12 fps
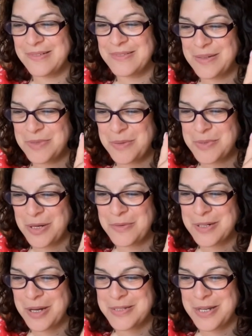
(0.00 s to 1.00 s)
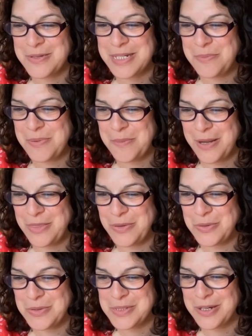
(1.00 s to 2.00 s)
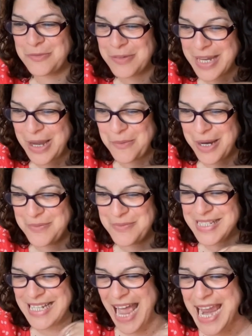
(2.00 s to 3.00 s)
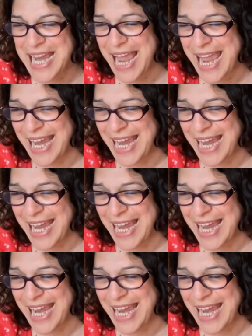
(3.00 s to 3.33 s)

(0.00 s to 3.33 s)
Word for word: sometimes I would go so deep in my thoughts, I'll forget what I'm